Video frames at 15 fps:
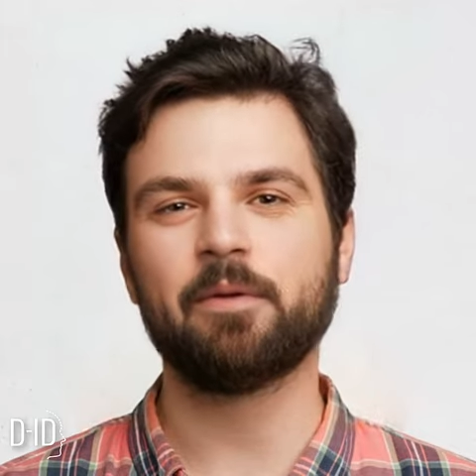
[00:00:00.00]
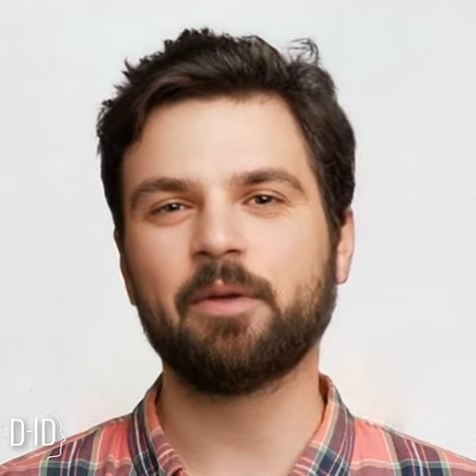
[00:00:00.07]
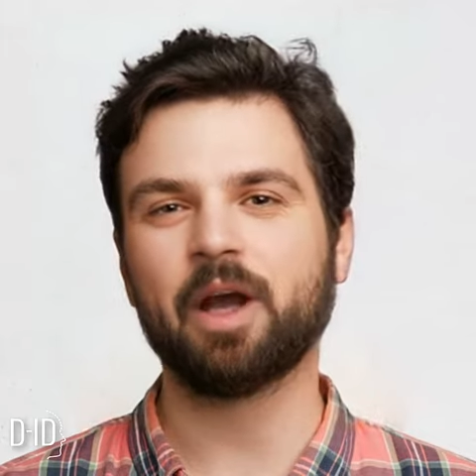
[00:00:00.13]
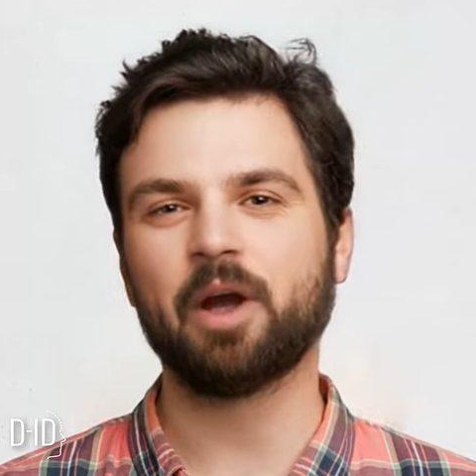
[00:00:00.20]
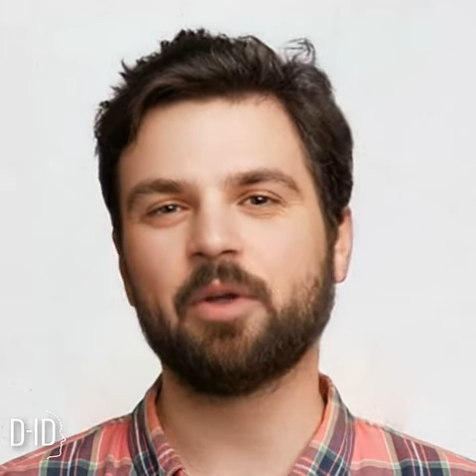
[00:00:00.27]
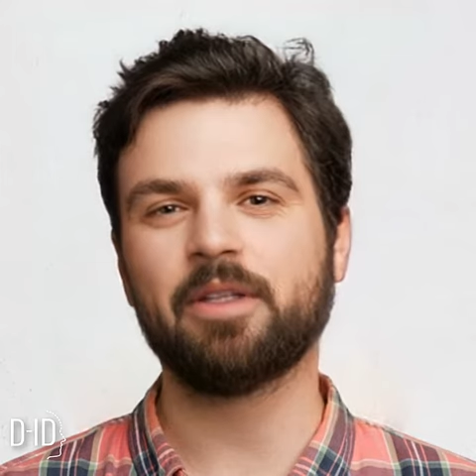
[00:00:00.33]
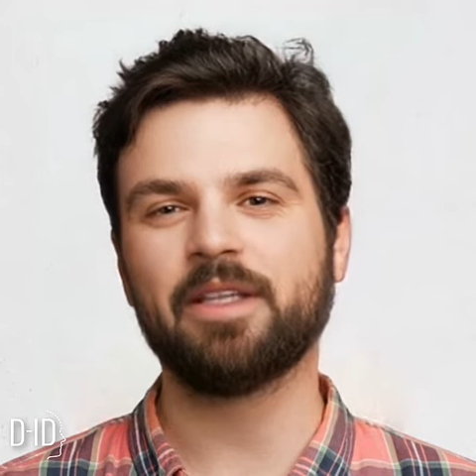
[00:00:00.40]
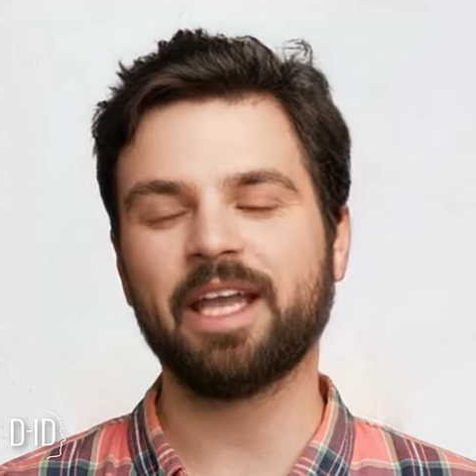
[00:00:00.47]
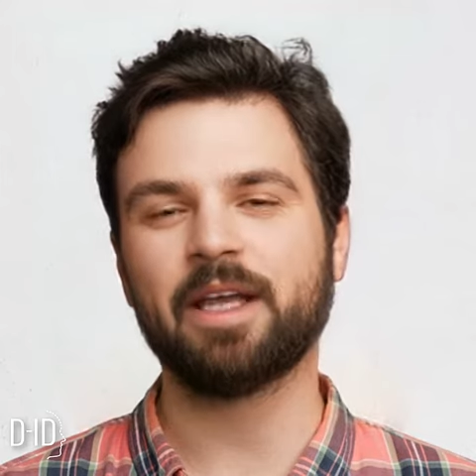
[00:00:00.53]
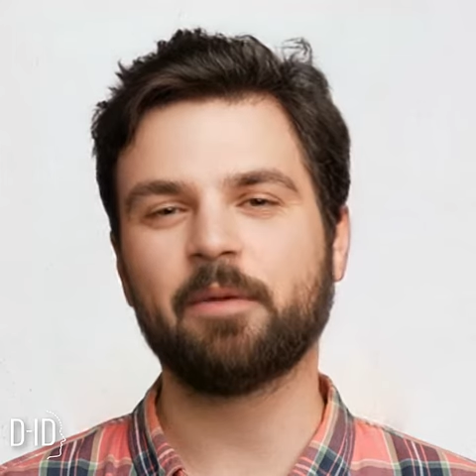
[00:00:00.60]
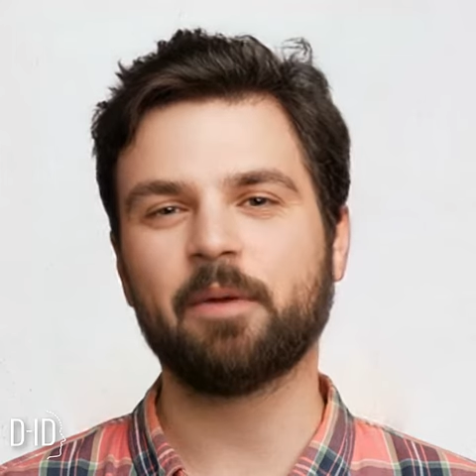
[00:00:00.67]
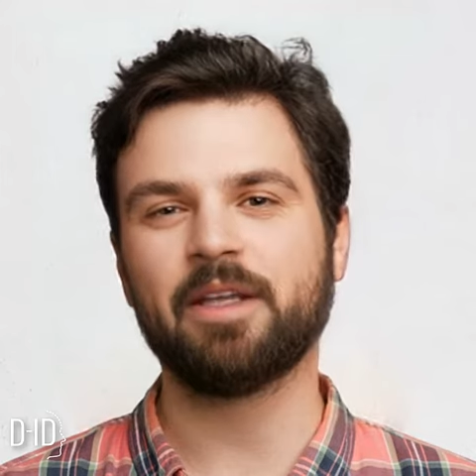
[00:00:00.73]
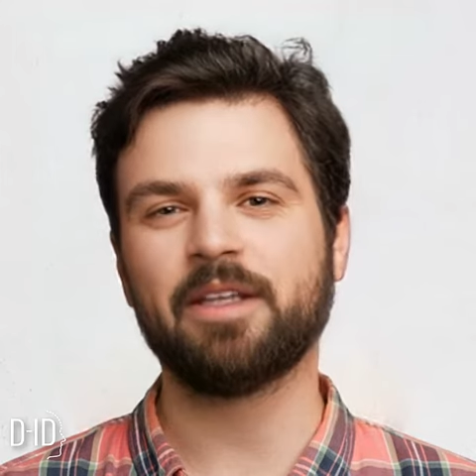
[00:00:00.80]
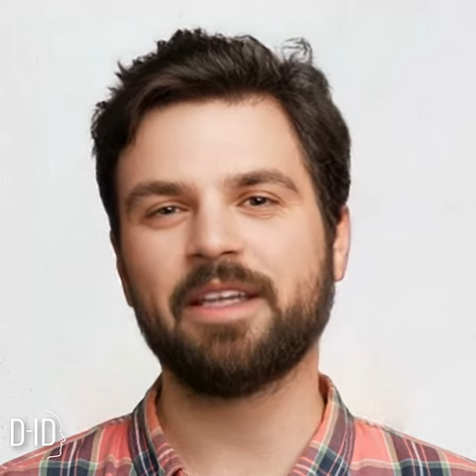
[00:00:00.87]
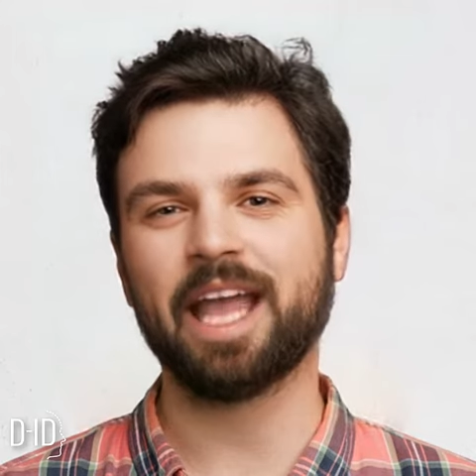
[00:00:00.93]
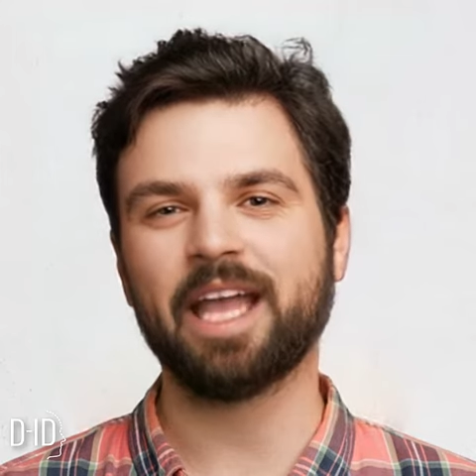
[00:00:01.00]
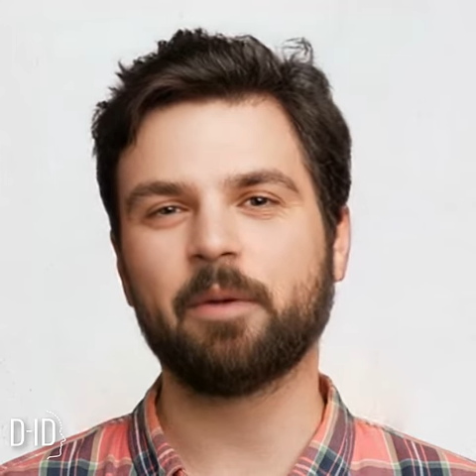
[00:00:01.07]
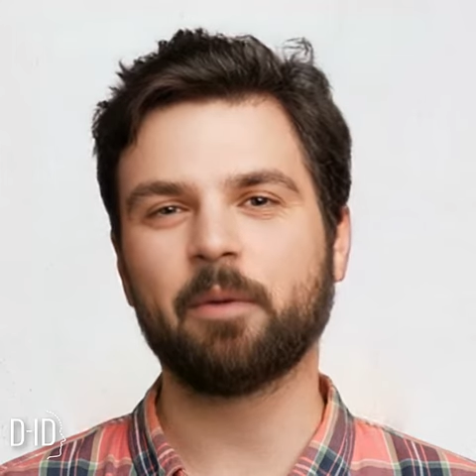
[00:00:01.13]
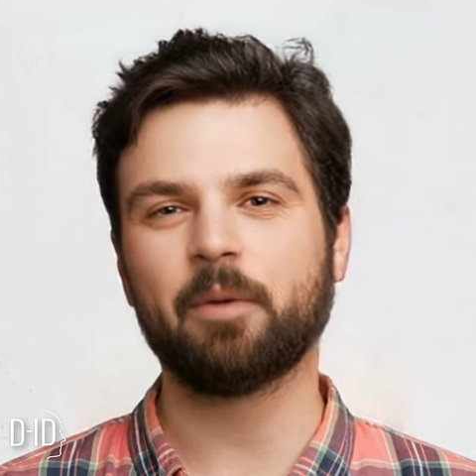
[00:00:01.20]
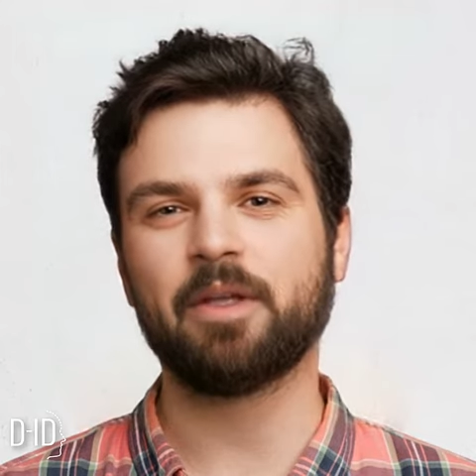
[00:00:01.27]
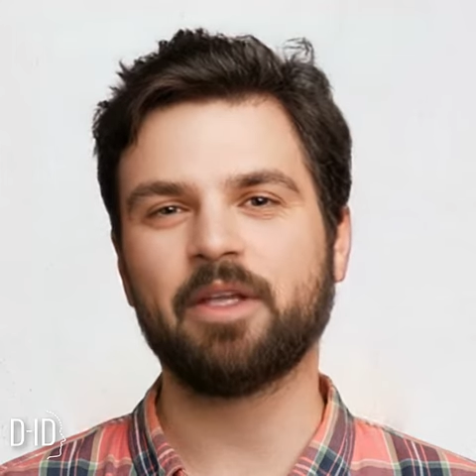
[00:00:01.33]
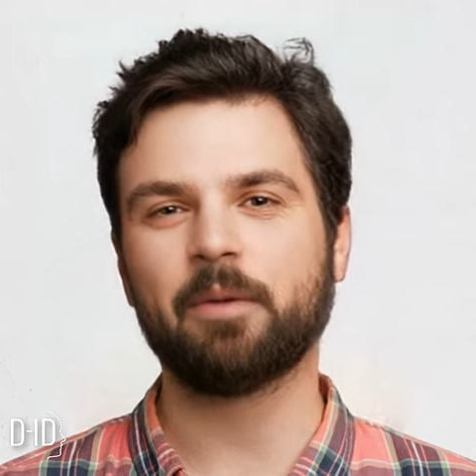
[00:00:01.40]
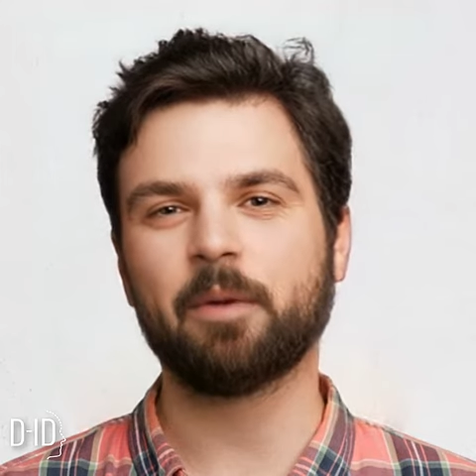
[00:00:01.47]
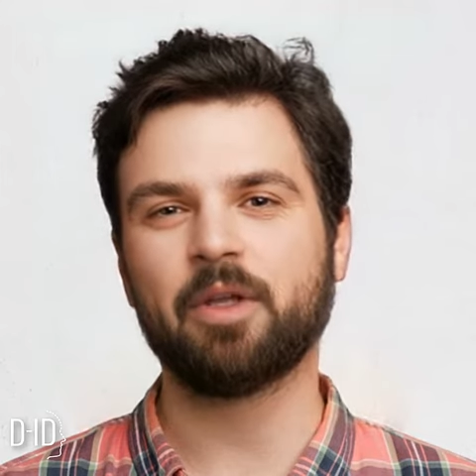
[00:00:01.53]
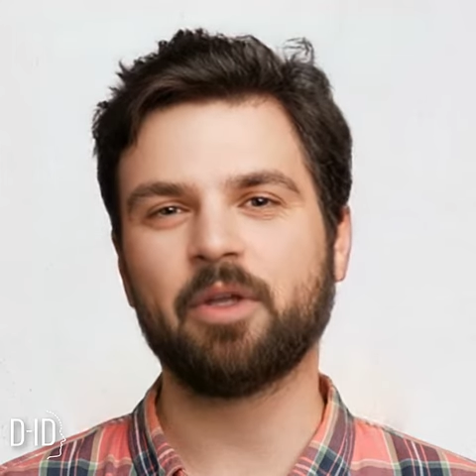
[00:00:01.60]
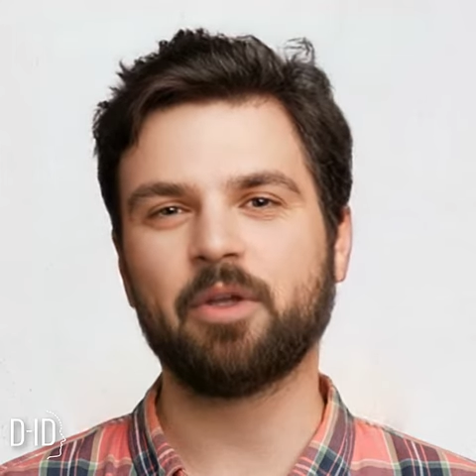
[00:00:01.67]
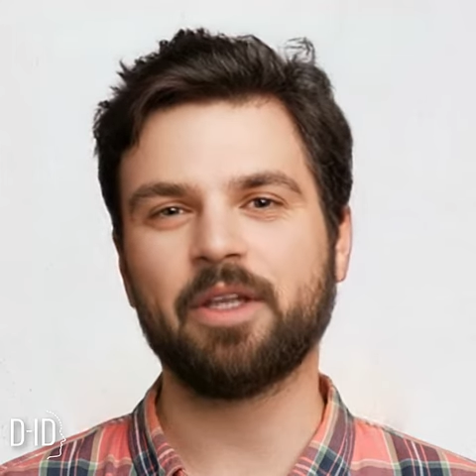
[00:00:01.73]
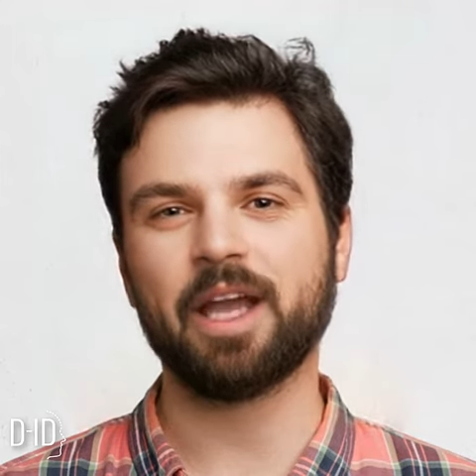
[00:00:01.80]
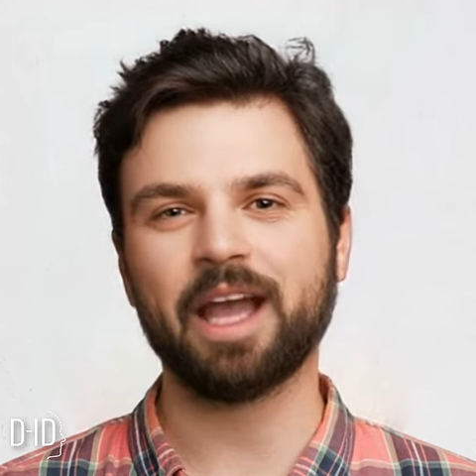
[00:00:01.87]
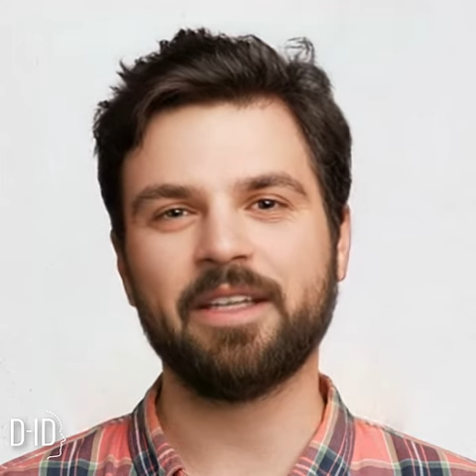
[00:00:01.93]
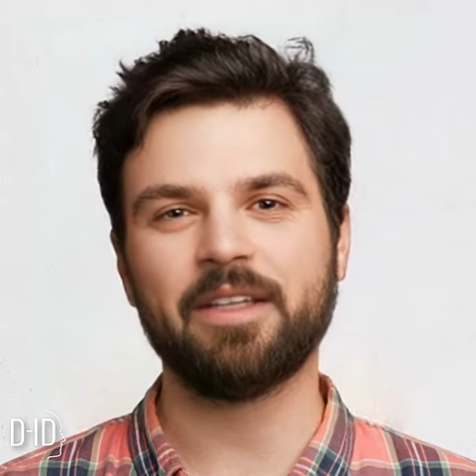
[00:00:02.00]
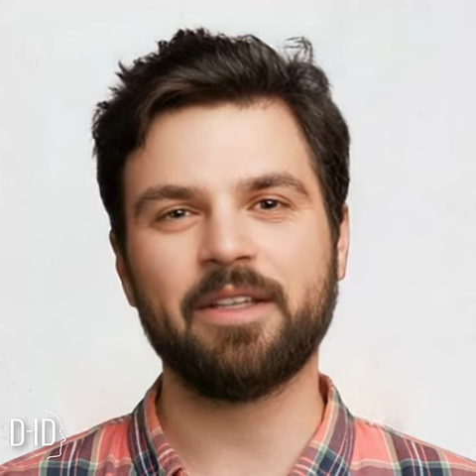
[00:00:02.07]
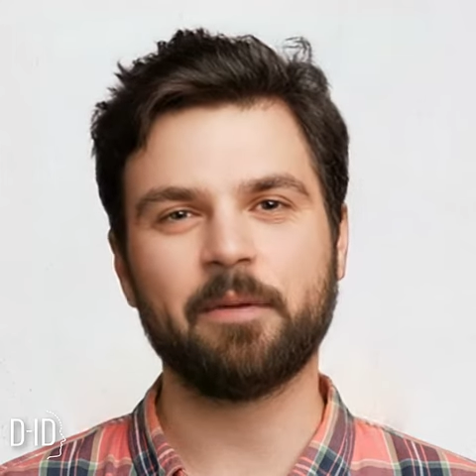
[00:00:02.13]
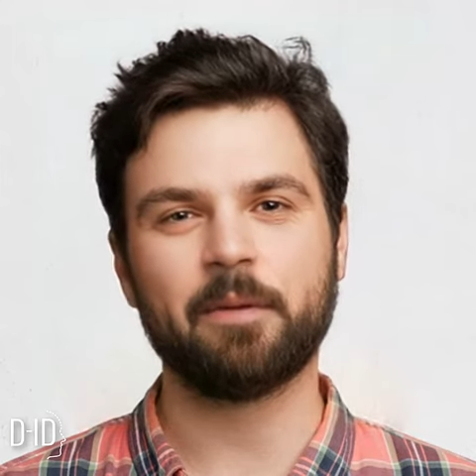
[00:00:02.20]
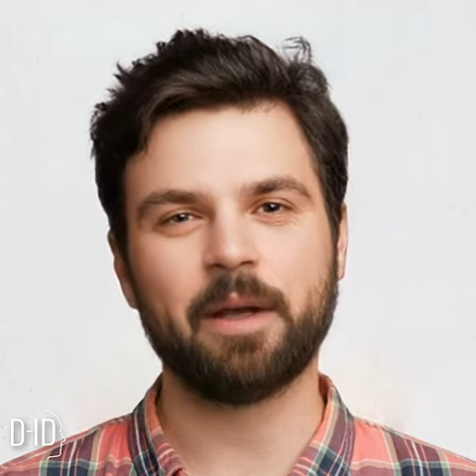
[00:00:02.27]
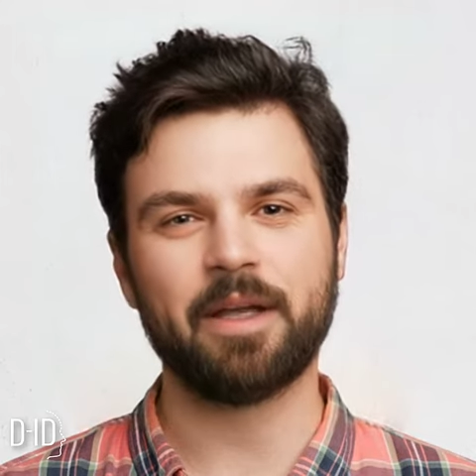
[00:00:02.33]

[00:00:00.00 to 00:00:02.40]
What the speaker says: Our database experts specialize in